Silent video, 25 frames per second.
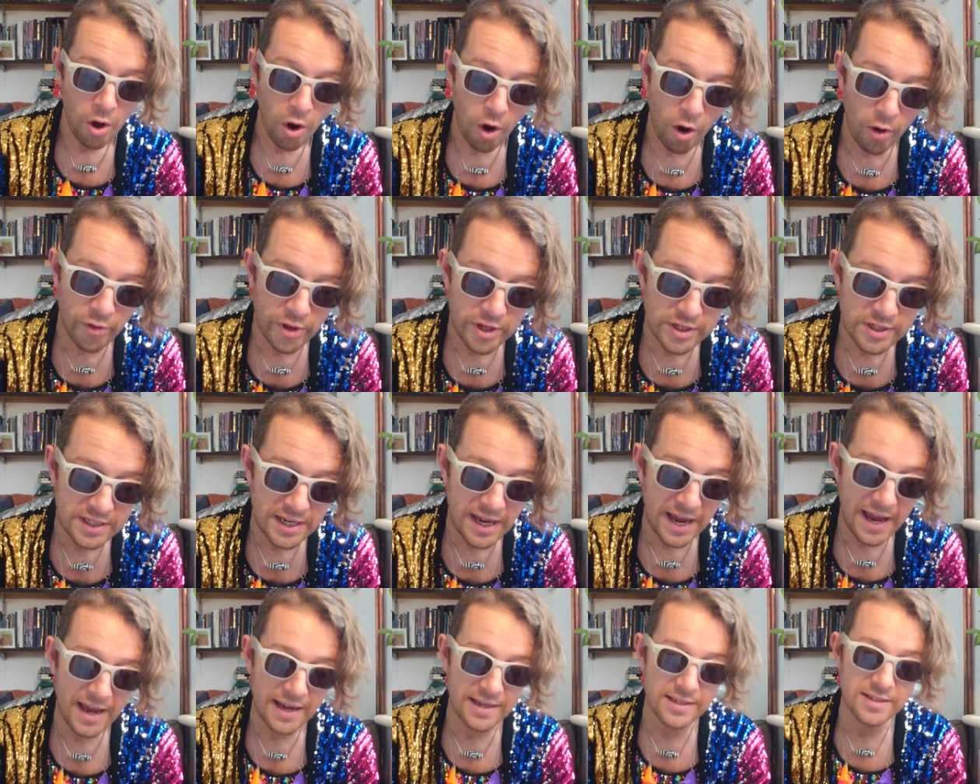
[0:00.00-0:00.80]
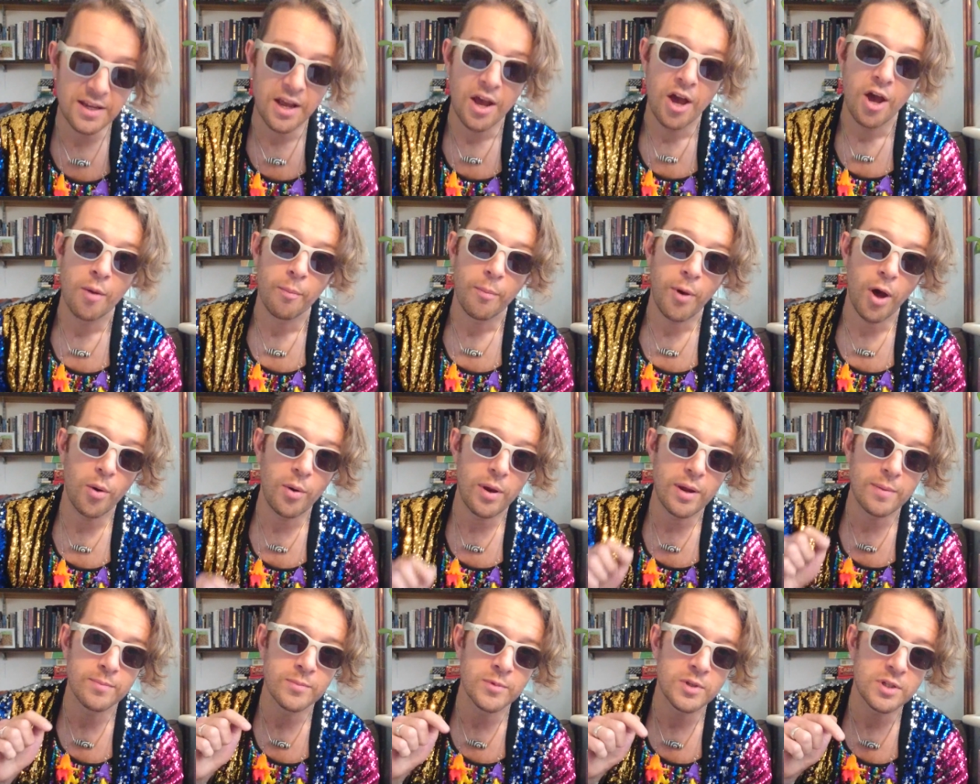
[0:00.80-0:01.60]
On the stairs,
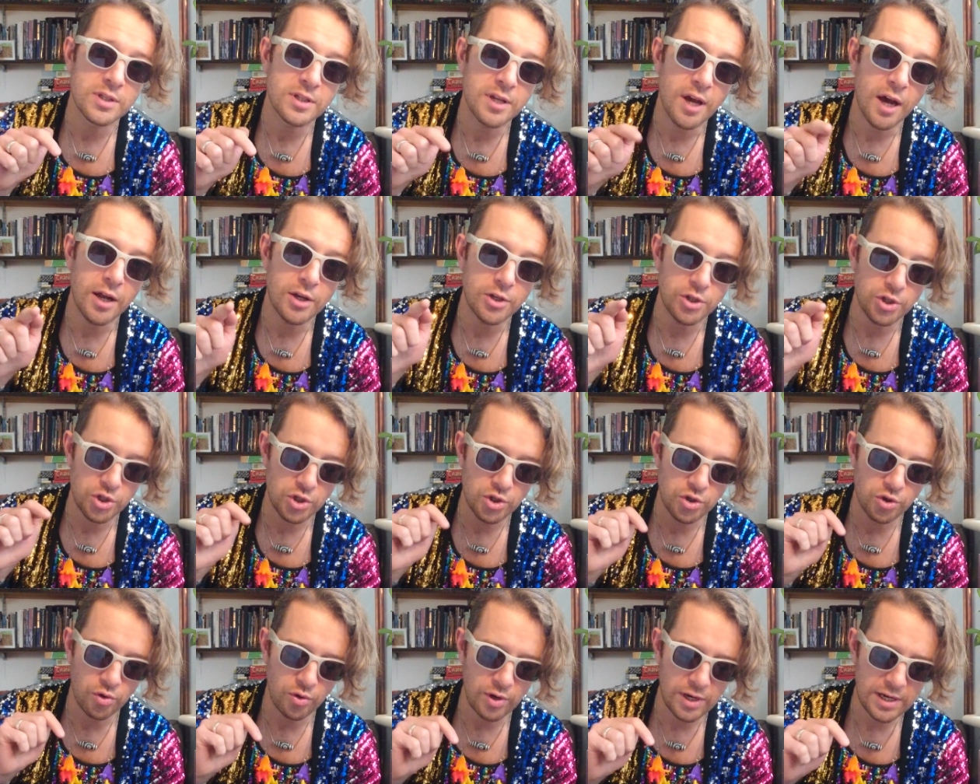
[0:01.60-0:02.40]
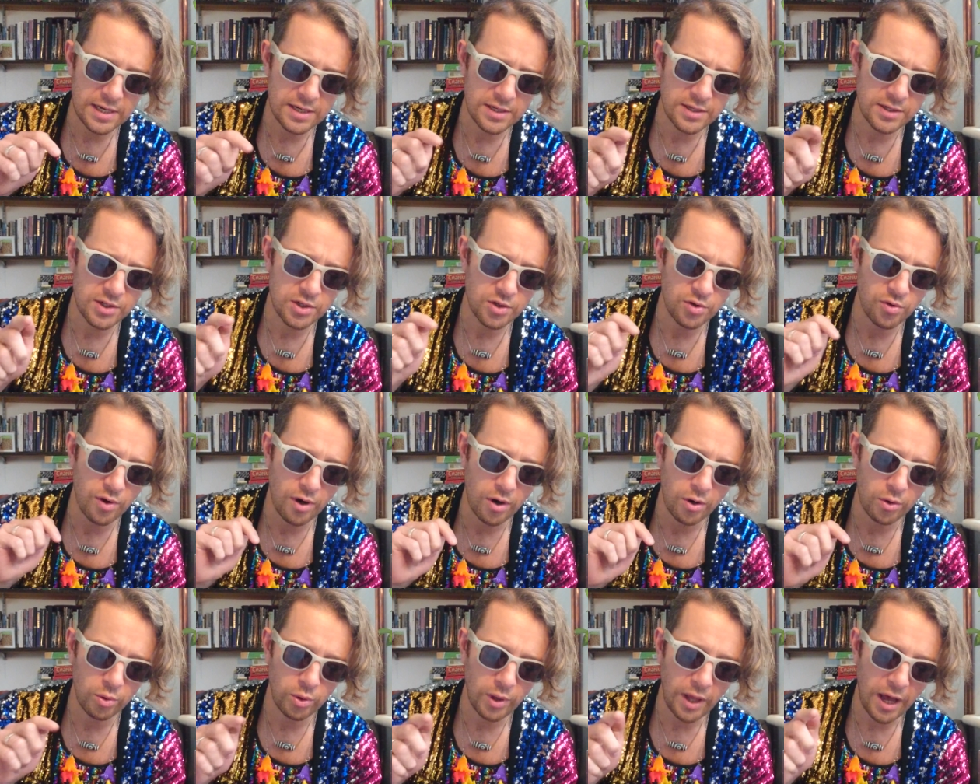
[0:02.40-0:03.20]
poems touch screen
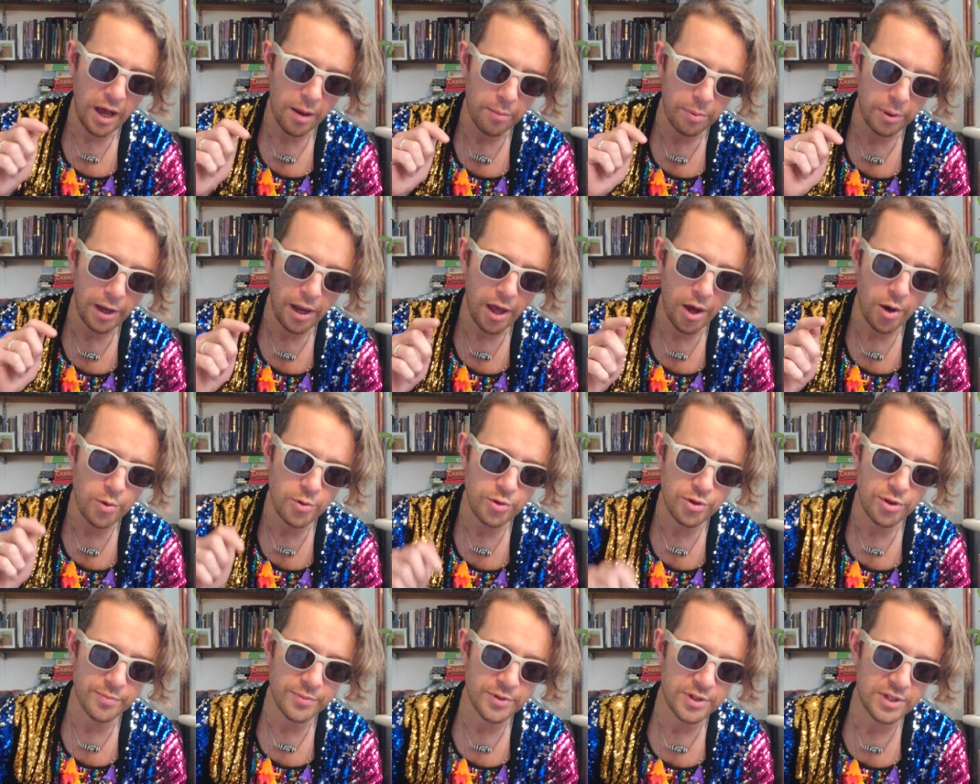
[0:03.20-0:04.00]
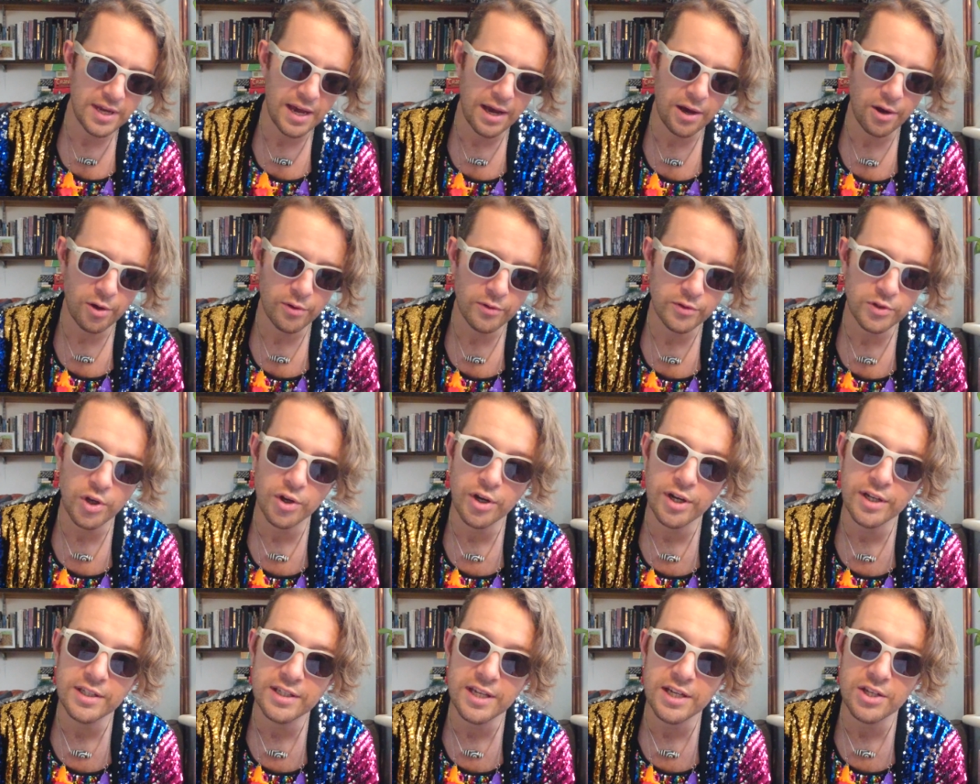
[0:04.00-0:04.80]
scroll, upload themselves
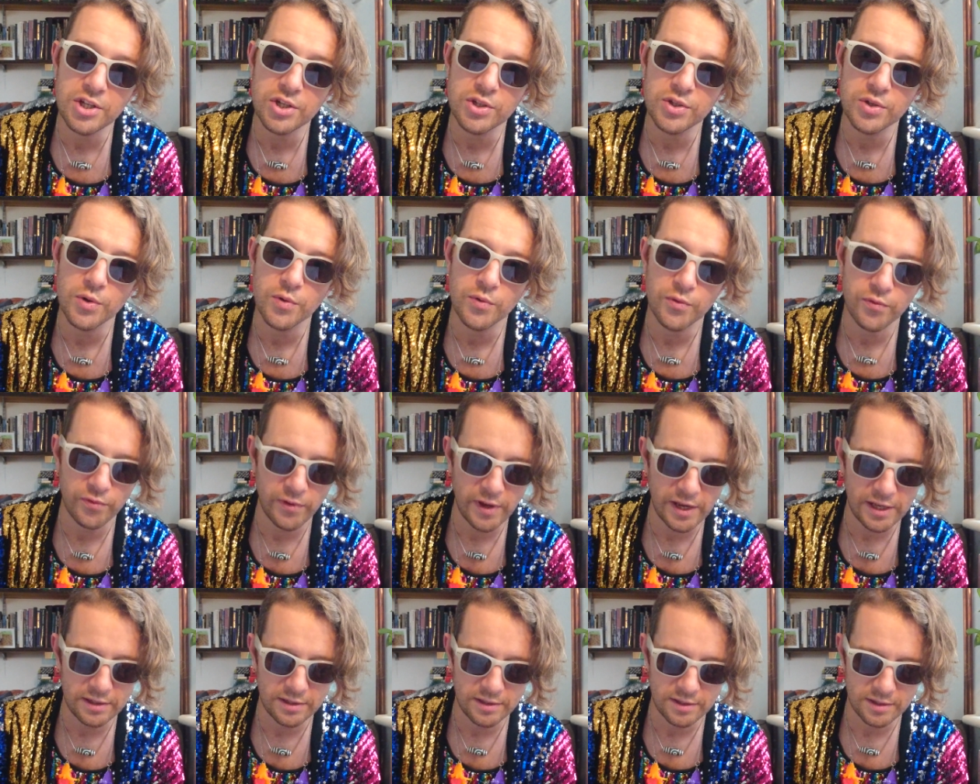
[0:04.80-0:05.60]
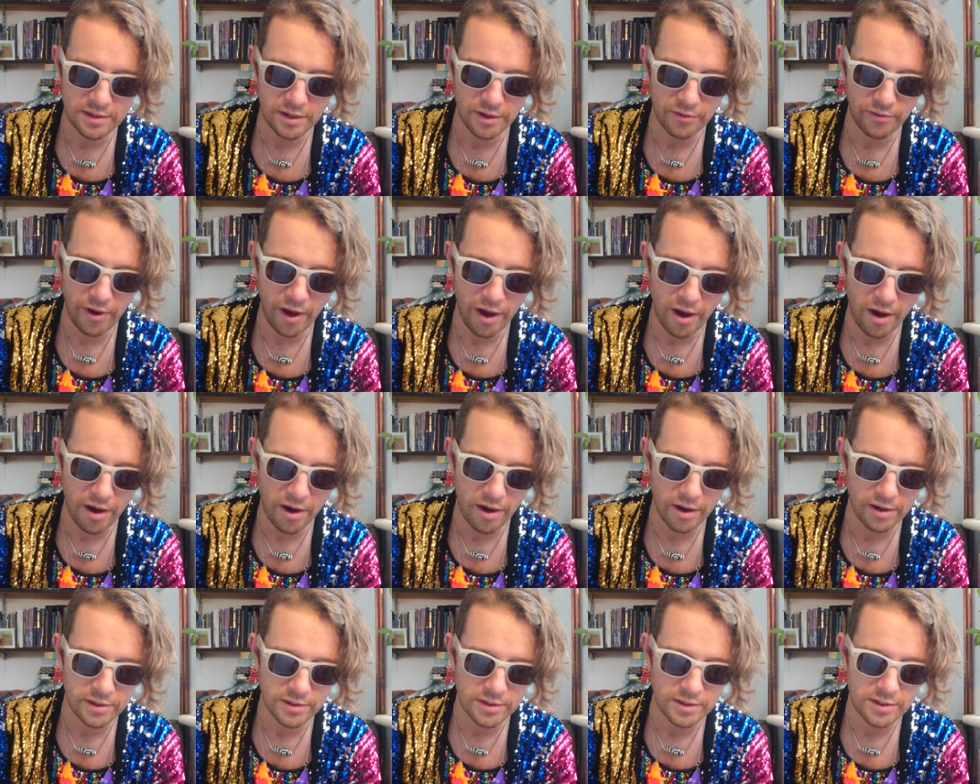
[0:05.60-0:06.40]
on a digital fizz of
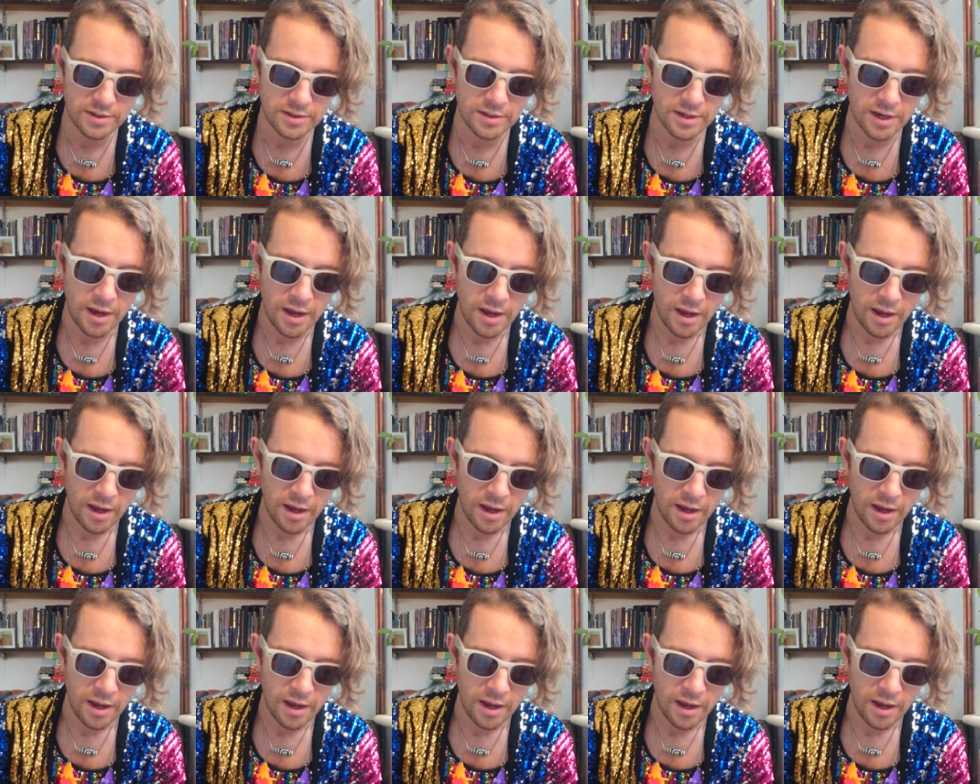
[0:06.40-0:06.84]
hearts.